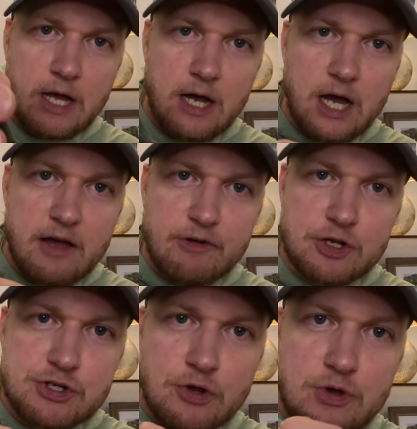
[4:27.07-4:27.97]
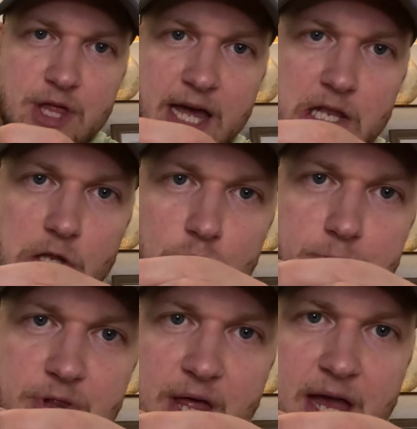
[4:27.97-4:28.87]
I can show you that
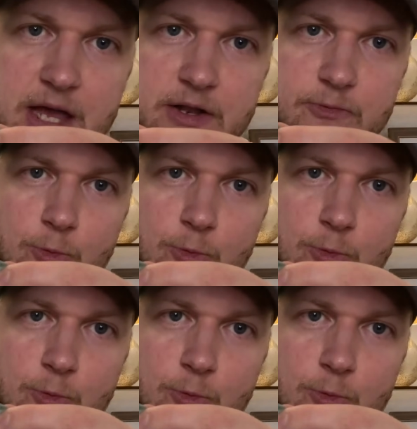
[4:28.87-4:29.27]
loop there,